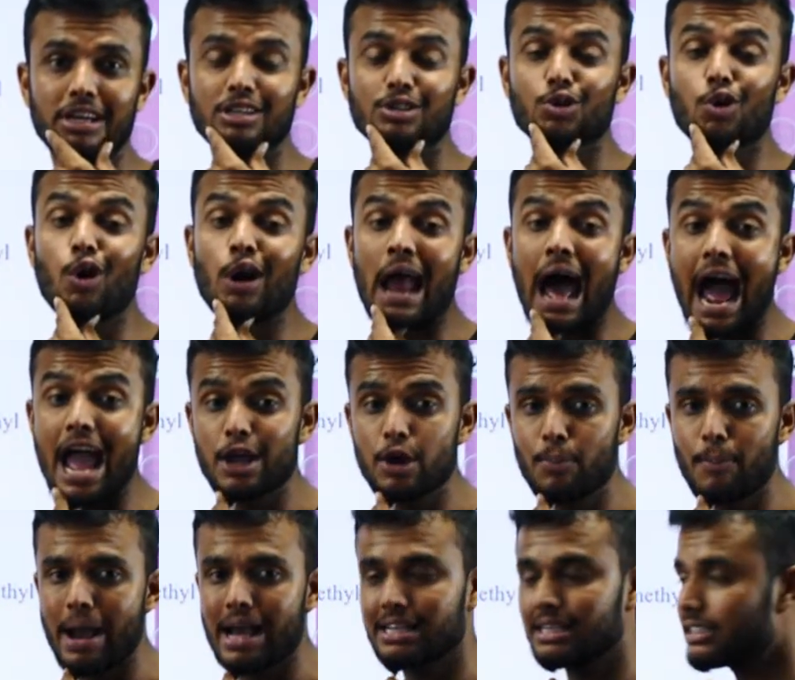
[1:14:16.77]
It is called
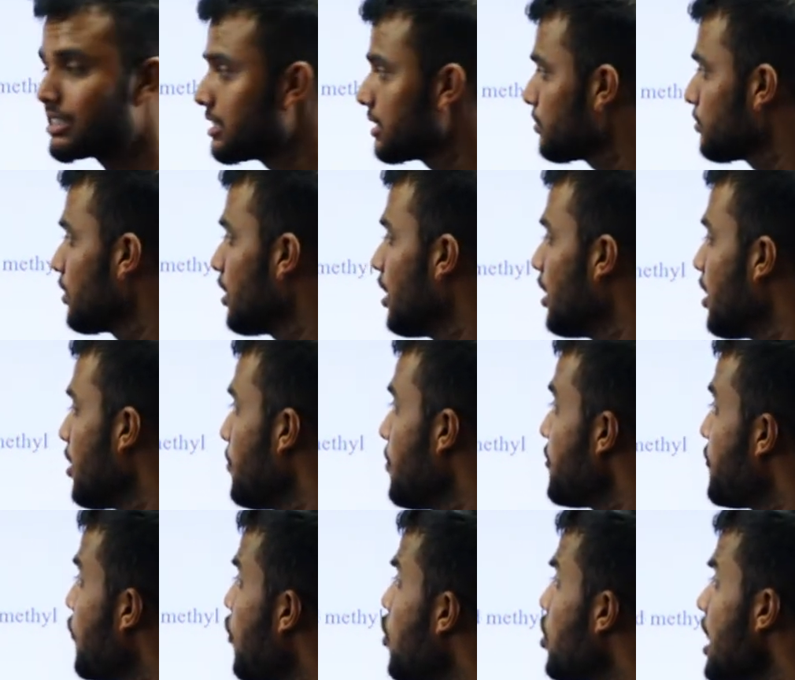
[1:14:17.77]
IUPAC system.
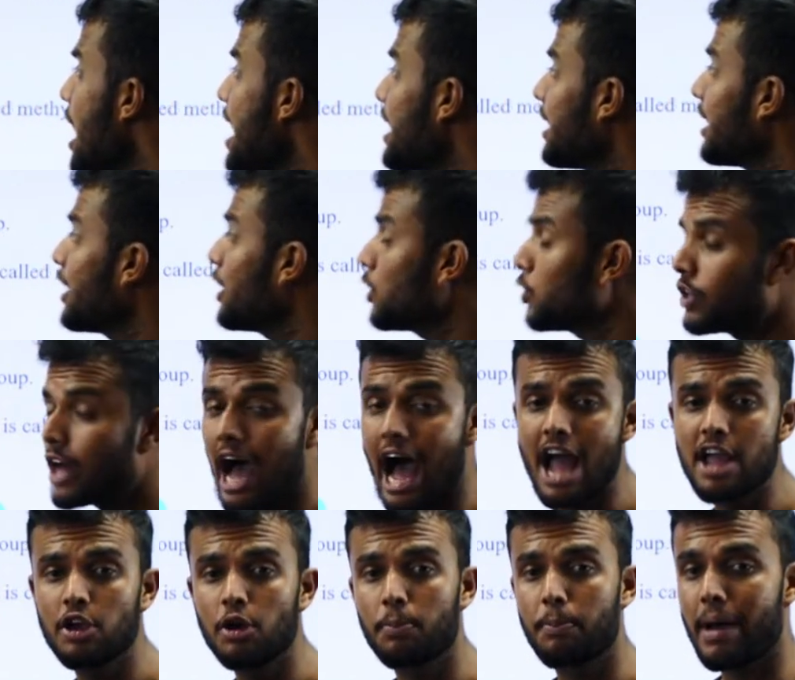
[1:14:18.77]
Before entering to the
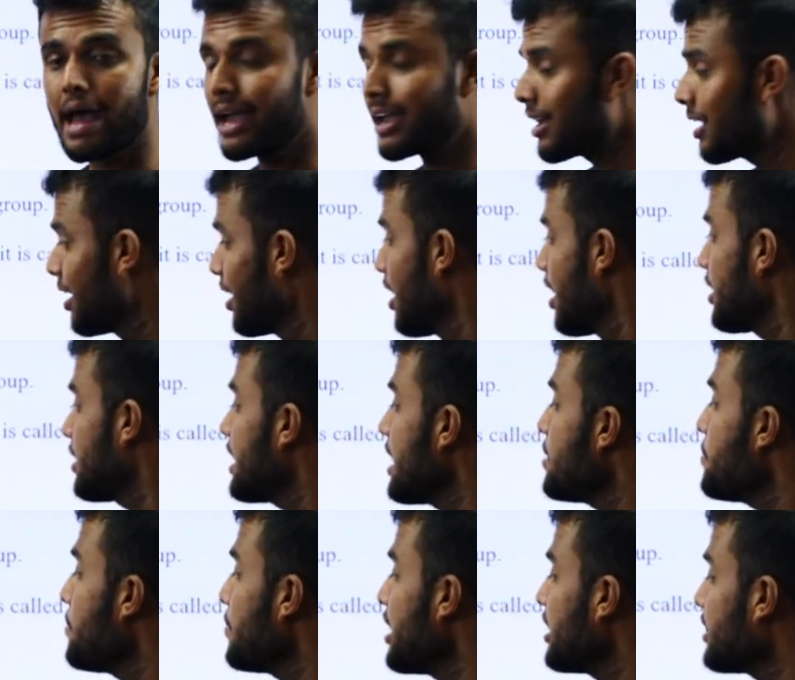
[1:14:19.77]
IUPAC,
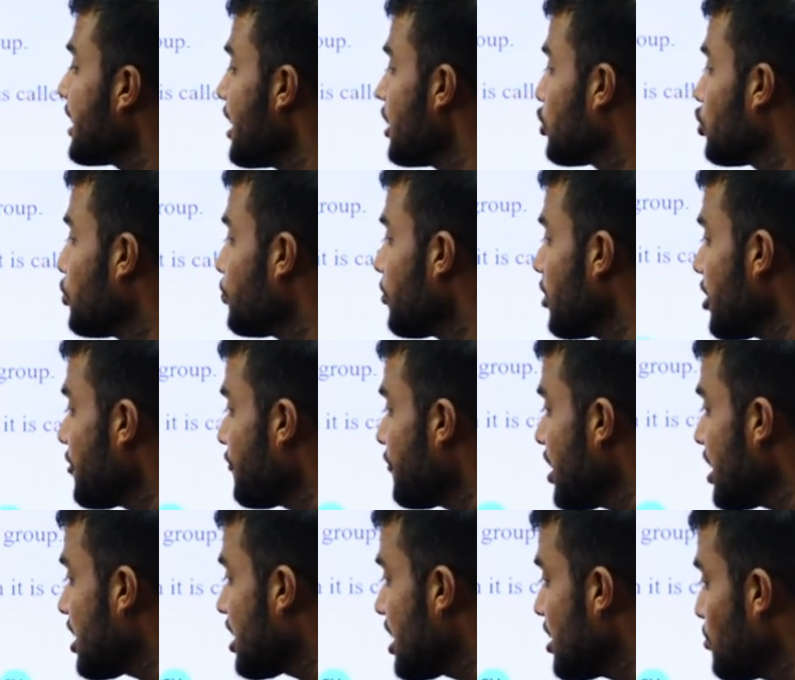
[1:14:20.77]
in methyl group, if
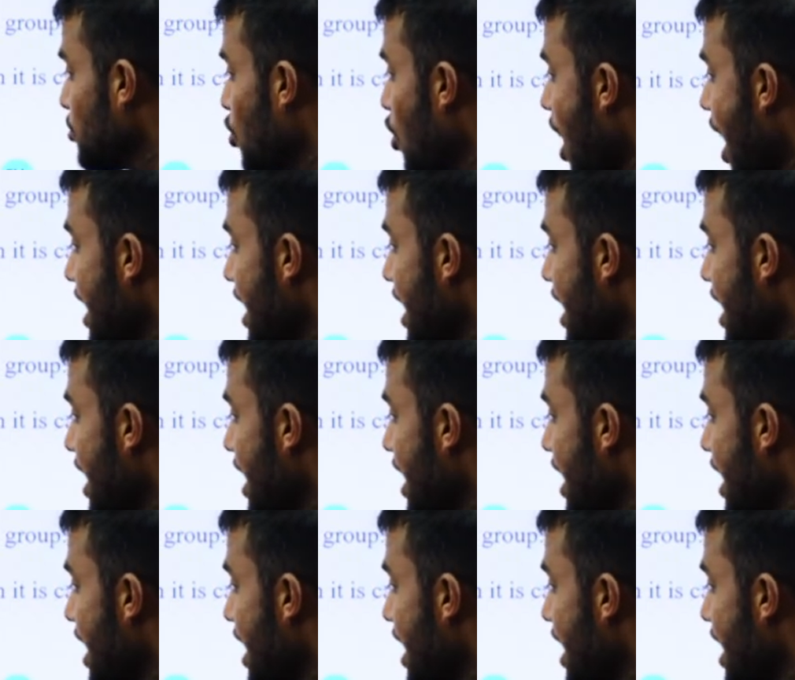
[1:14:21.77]
we remove